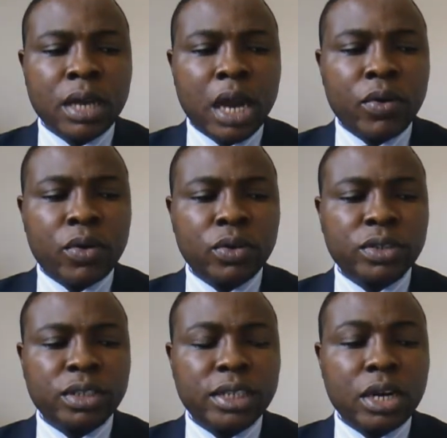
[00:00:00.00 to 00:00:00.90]
I will
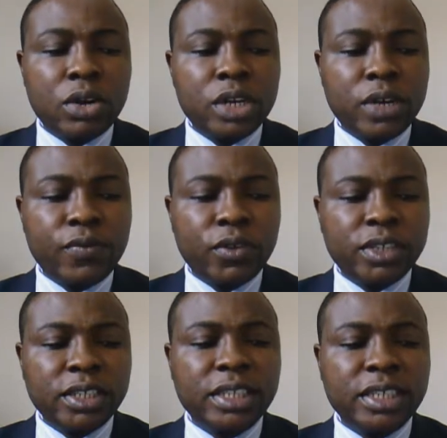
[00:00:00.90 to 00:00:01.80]
consider
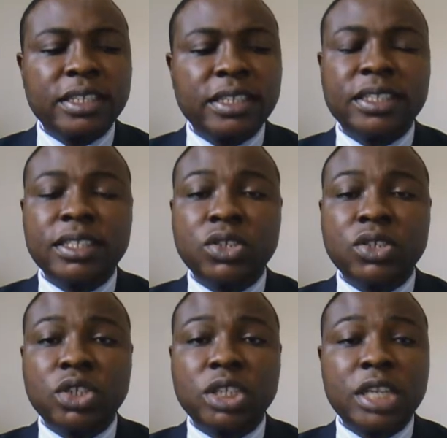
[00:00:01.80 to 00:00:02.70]
reinforcing the existing
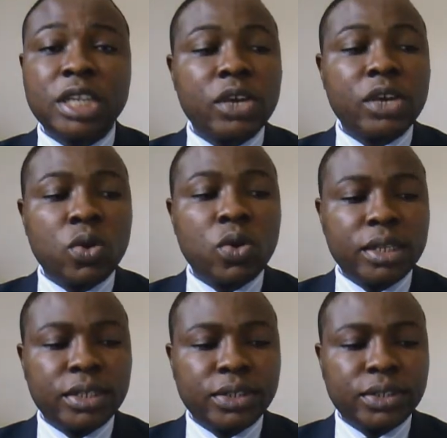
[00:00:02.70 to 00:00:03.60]
social
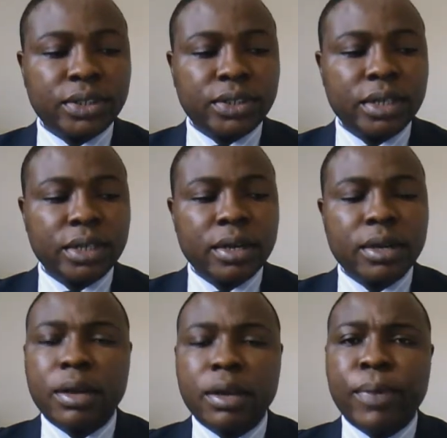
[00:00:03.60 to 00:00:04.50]
inequalities
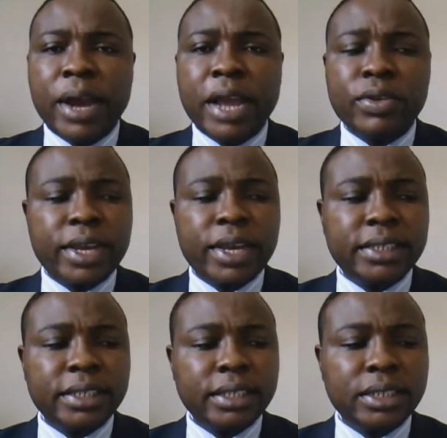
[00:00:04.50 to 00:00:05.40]
by
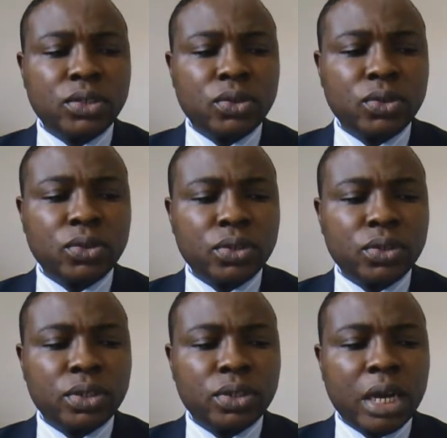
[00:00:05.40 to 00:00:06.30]
educating the
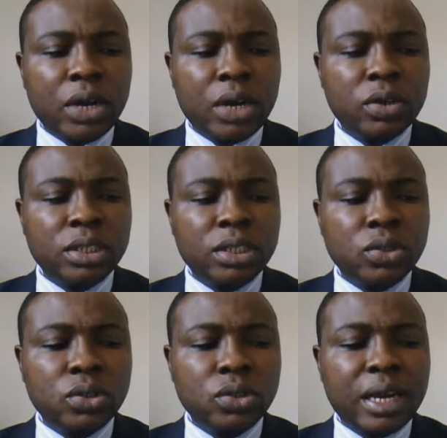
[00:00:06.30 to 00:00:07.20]
students according to
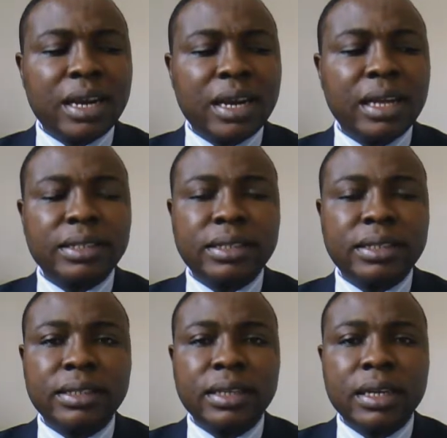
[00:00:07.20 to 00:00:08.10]
their class
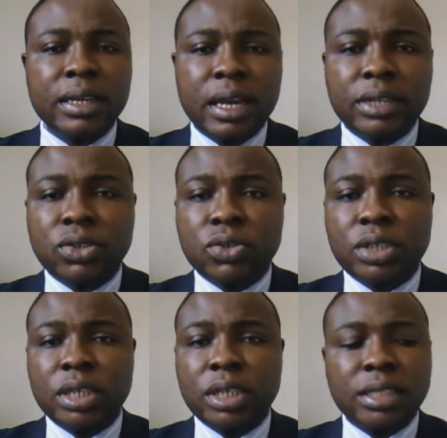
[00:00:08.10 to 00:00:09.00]
and
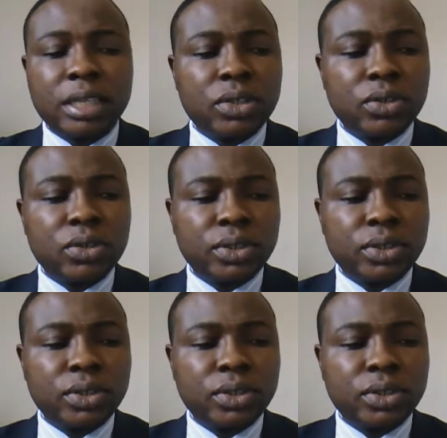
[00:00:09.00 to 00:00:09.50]
social status.